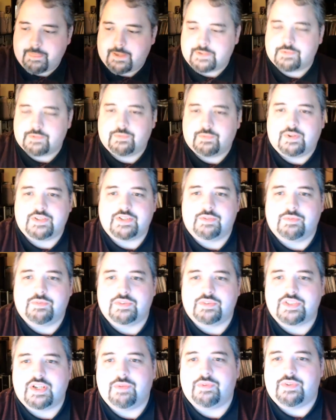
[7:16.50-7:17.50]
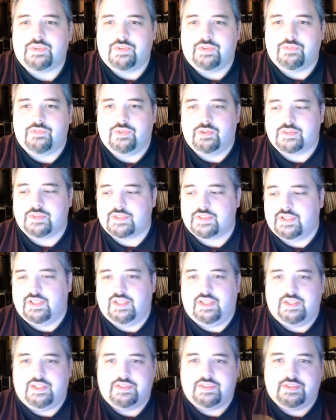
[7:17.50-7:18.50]
Thanks for watching. We'll chat with you folks
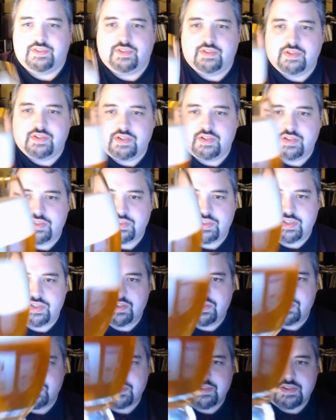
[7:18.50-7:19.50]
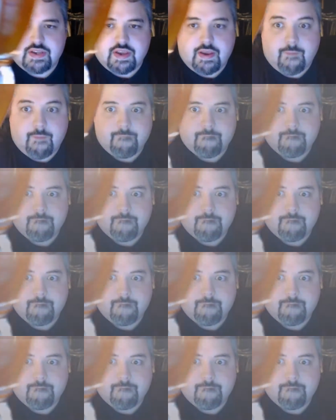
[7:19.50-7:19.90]
later. Cheers.